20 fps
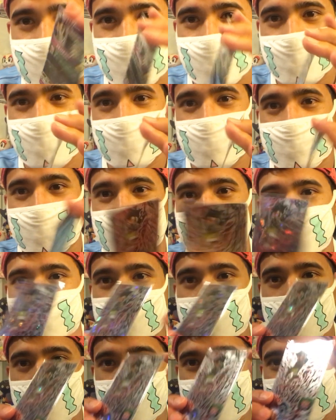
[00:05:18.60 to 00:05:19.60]
It's really
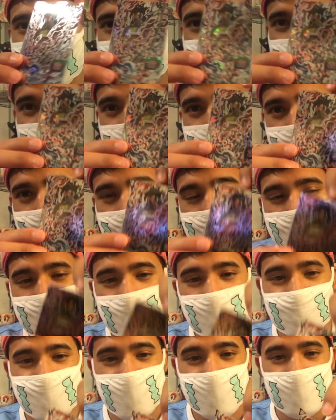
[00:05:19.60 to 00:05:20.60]
cool.
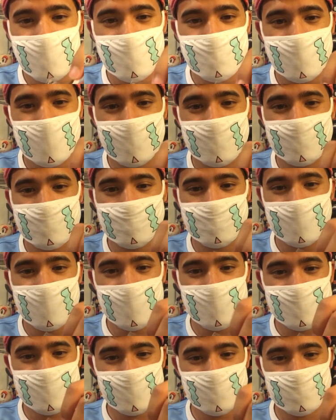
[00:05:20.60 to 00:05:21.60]
Let me get him out of the
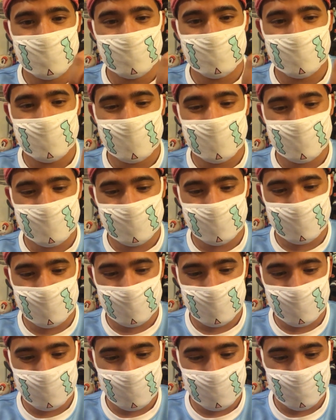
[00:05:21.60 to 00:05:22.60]
plastic so you guys can
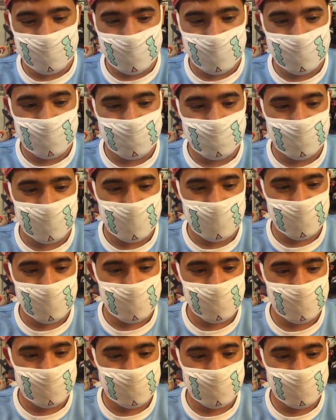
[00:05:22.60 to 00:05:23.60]
see him a little
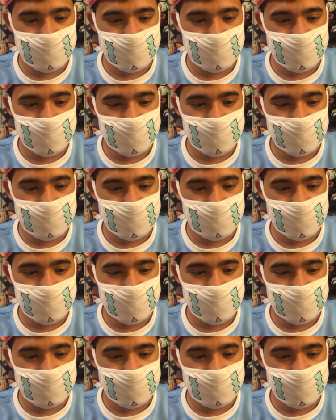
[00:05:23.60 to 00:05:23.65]
better.